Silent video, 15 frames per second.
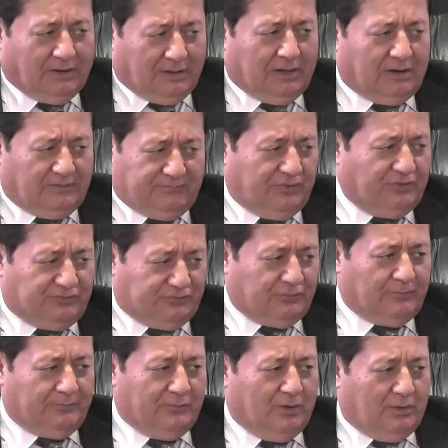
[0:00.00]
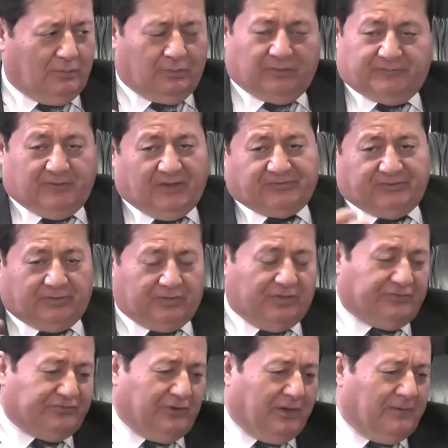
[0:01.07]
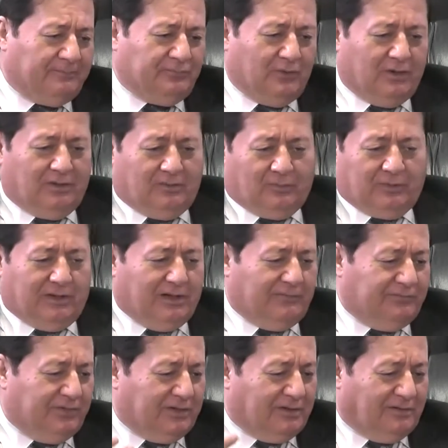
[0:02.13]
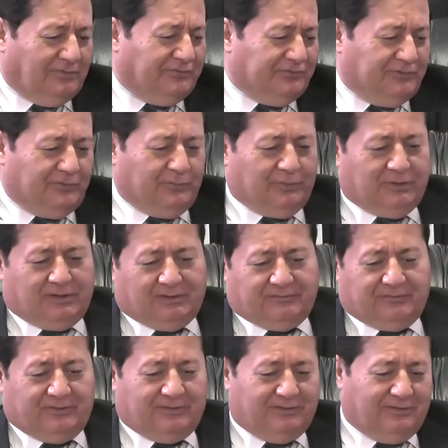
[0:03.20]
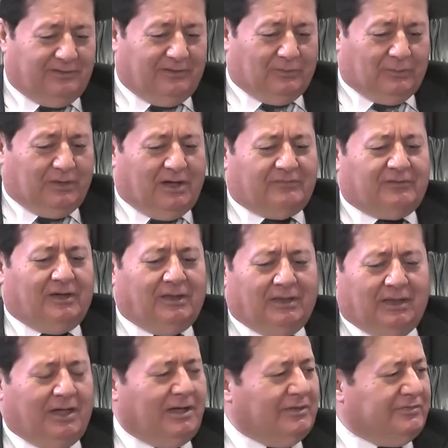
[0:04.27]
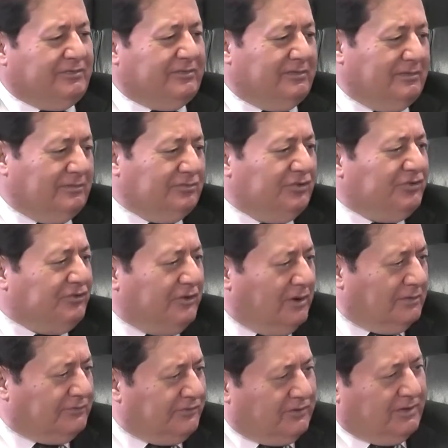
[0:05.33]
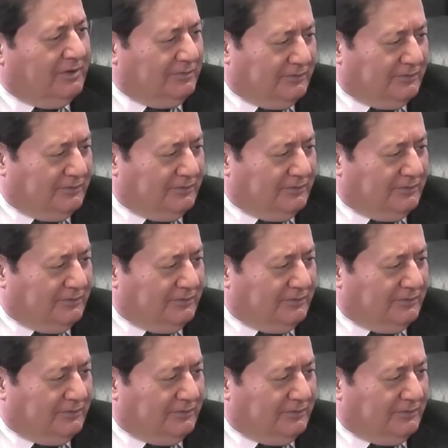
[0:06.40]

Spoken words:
lot of issue. We facing the same. We have the culture. We have a lot to share together